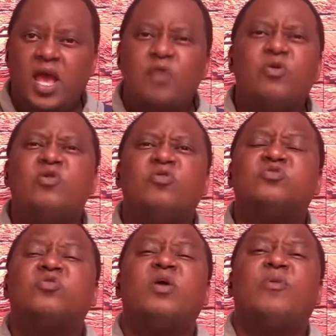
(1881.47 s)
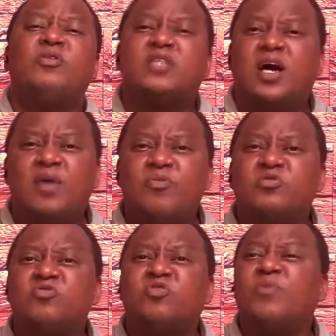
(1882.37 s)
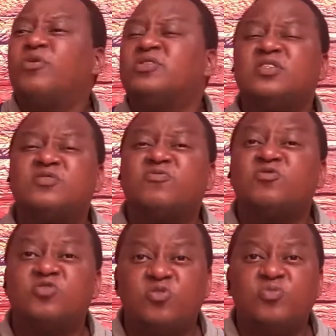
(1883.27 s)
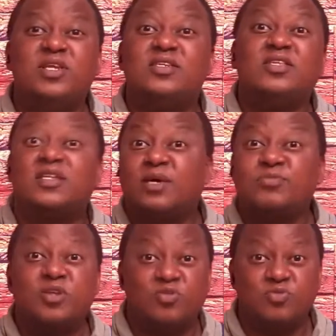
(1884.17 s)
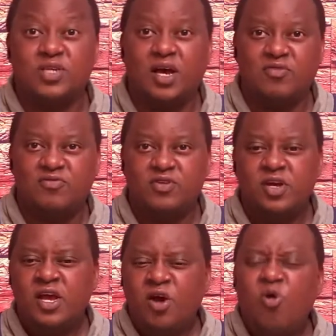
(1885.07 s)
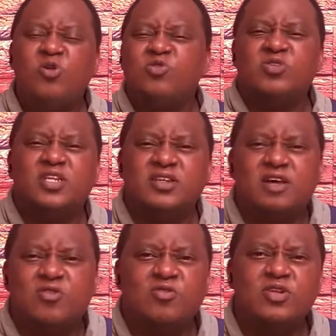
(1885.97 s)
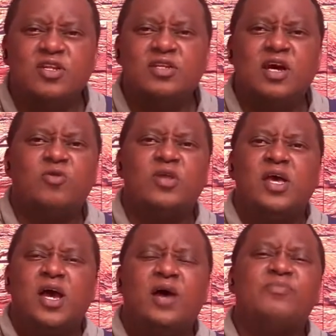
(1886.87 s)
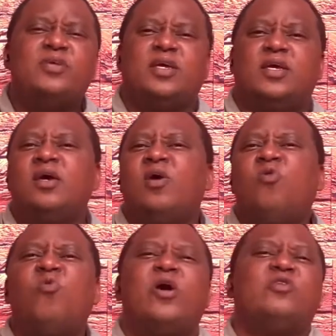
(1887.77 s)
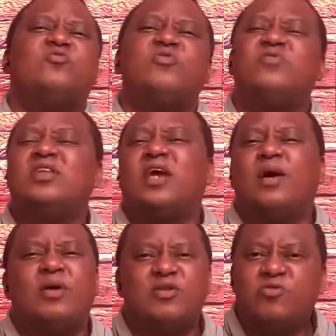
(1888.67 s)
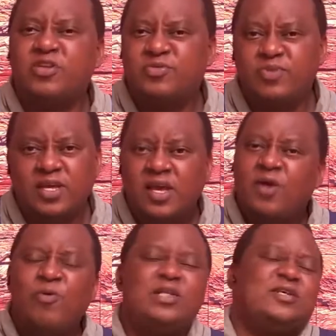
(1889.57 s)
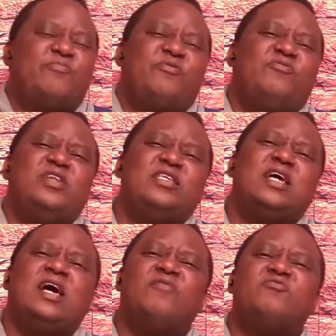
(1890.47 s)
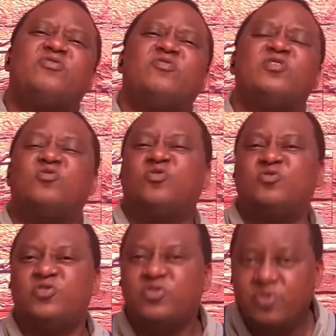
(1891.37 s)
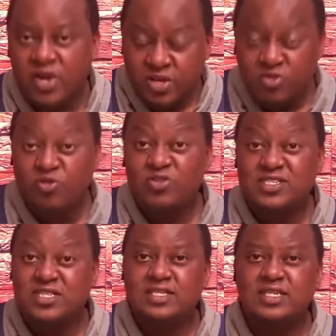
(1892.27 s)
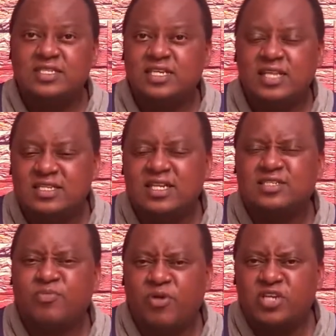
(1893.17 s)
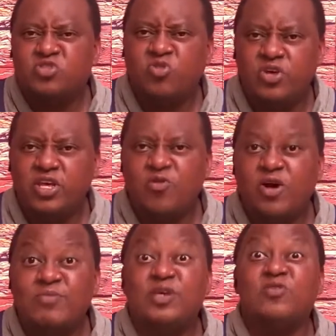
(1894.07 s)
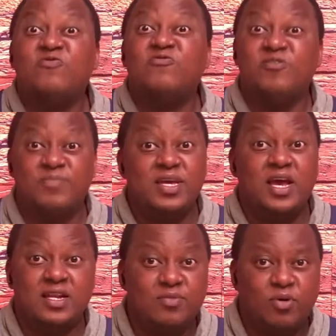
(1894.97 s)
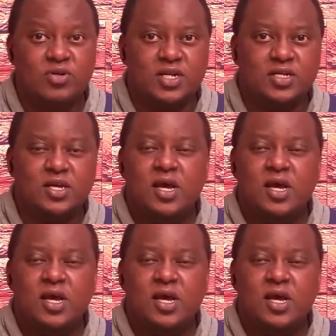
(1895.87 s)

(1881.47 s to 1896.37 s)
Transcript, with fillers: And when God's talking about the humble, he's not talking about this false humility that Absalom's have. Oh, don't kneel down, don't kneel down. I'm here. Who are you to even come and greet me? What a privilege I have to even talk to you. You know, all these things they say that just brush your ego and make you feel big and important,